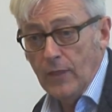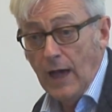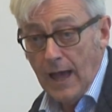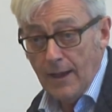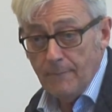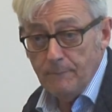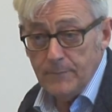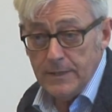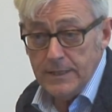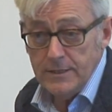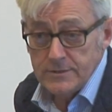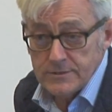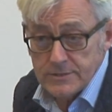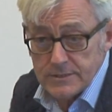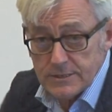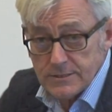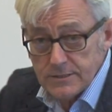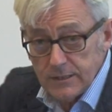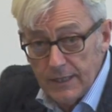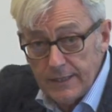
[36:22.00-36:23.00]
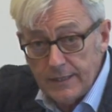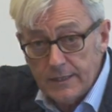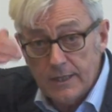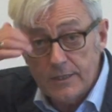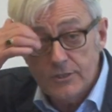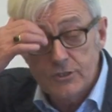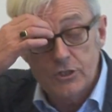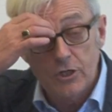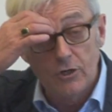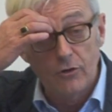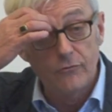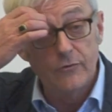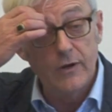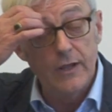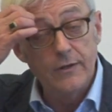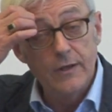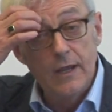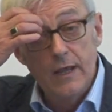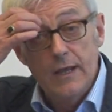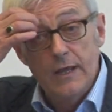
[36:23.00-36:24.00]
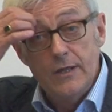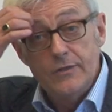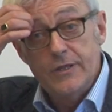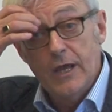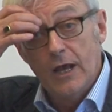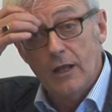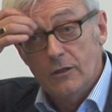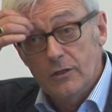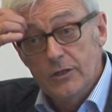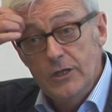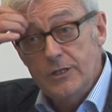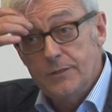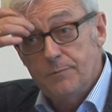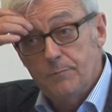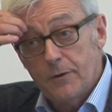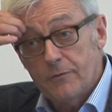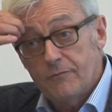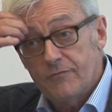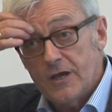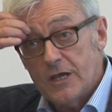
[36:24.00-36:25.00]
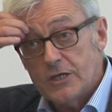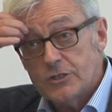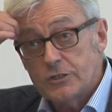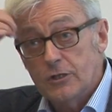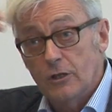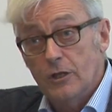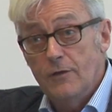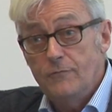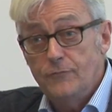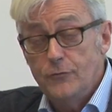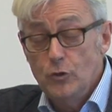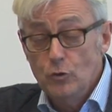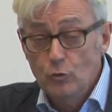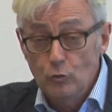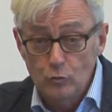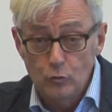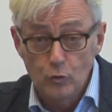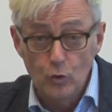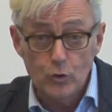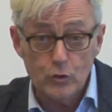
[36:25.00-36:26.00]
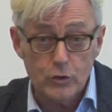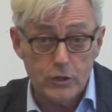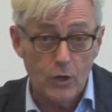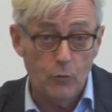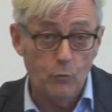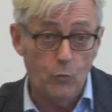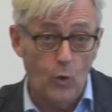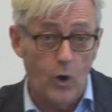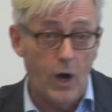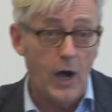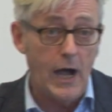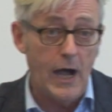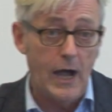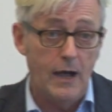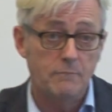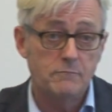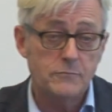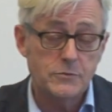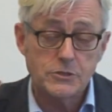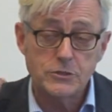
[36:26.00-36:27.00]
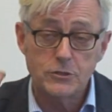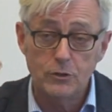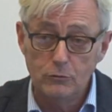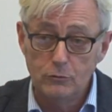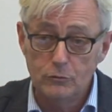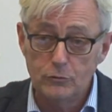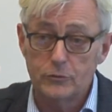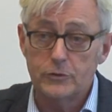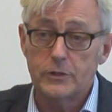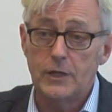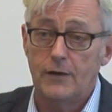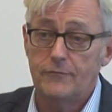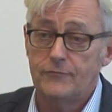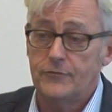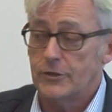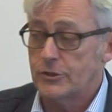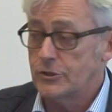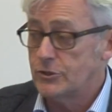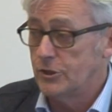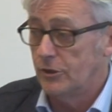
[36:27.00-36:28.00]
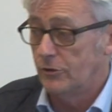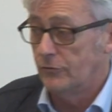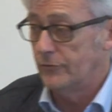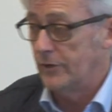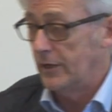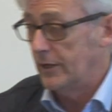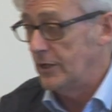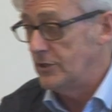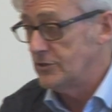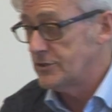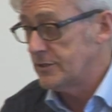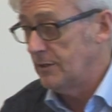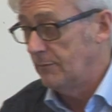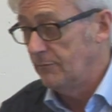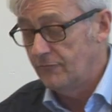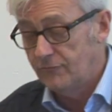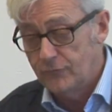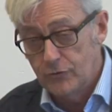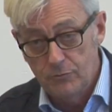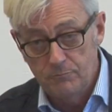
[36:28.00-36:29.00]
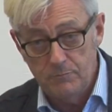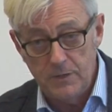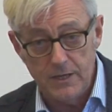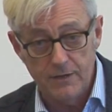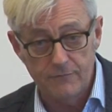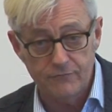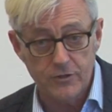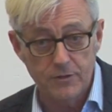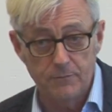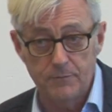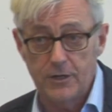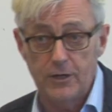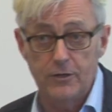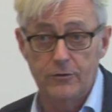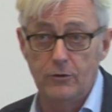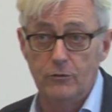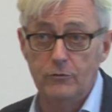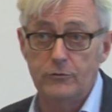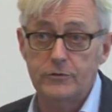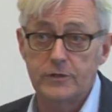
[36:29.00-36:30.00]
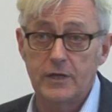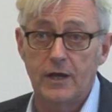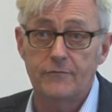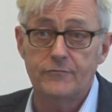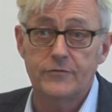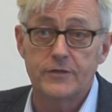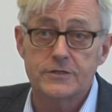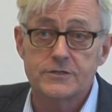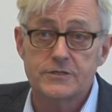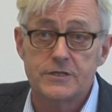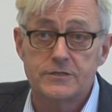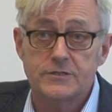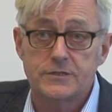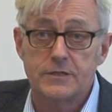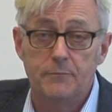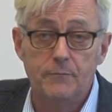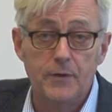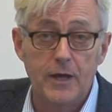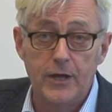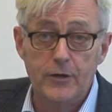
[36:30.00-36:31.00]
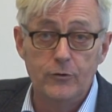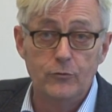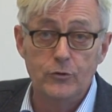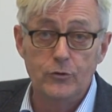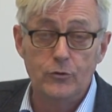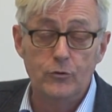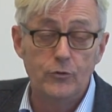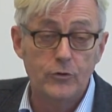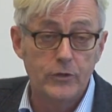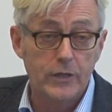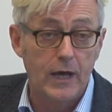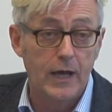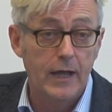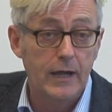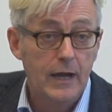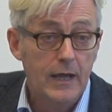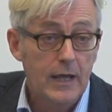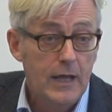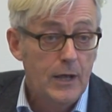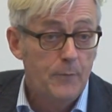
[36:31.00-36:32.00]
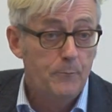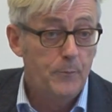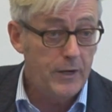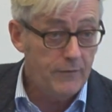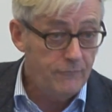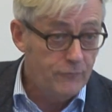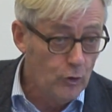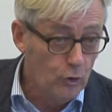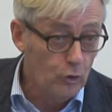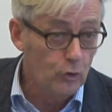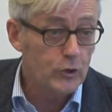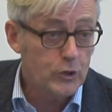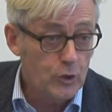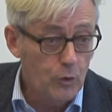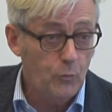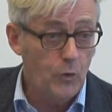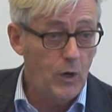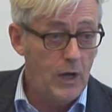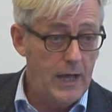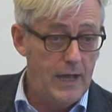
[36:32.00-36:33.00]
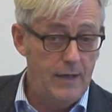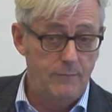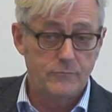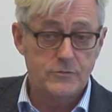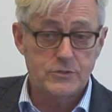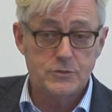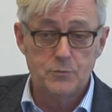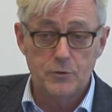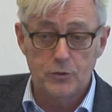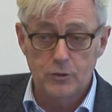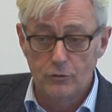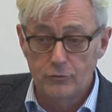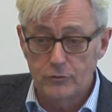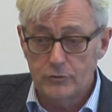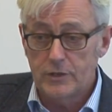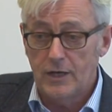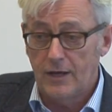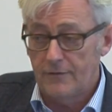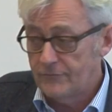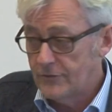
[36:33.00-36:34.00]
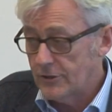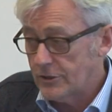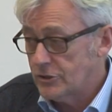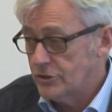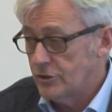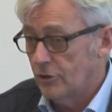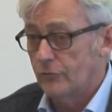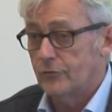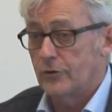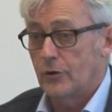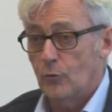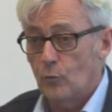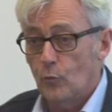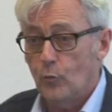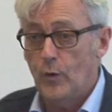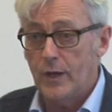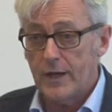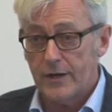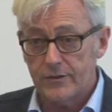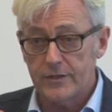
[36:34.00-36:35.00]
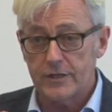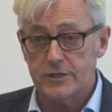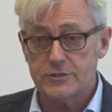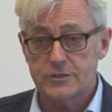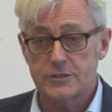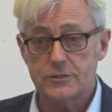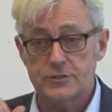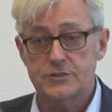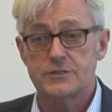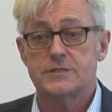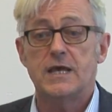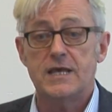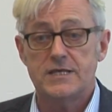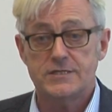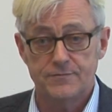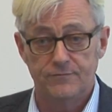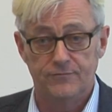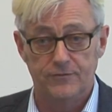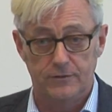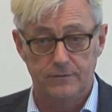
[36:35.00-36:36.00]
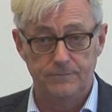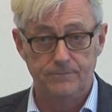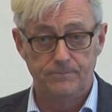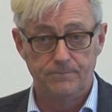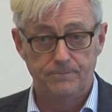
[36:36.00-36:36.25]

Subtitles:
that means is linking children to a lead professional. If you look at what happens to looked after children, and some of you may have come out of the looked after system, I don't know that, but if you look at what happens with looked after children, where they're successful,